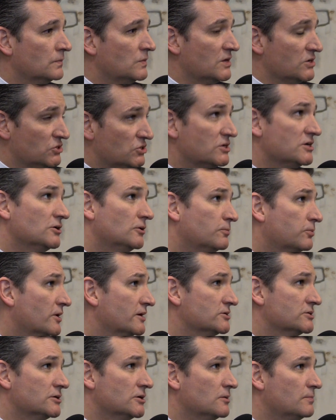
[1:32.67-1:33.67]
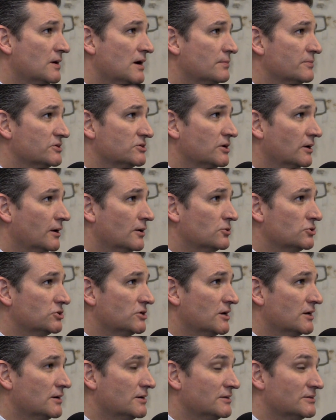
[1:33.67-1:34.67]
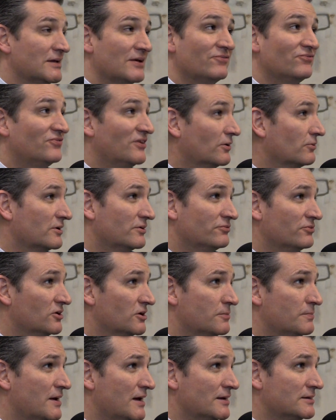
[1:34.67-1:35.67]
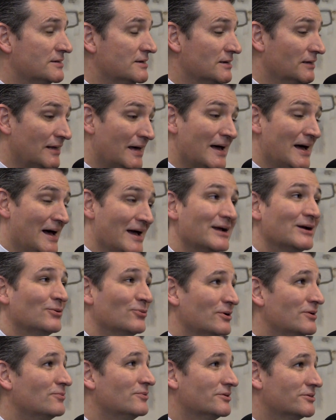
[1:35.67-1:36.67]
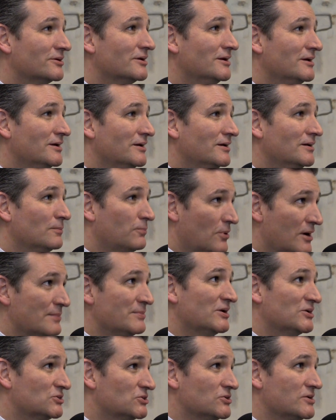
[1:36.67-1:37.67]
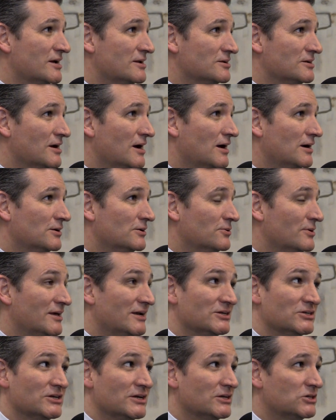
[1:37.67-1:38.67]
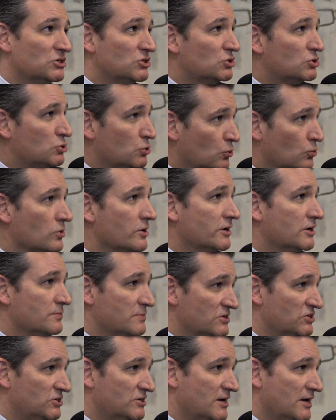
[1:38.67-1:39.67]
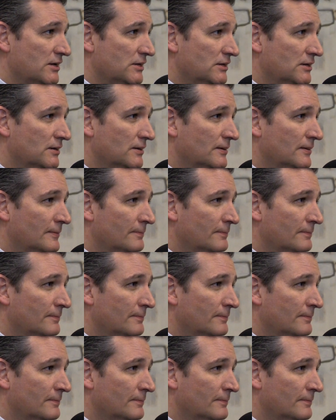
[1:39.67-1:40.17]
This deal President Obama has negotiated is a very, very bad deal. I agree with Prime Minister Netanyahu. It is an historic mistake.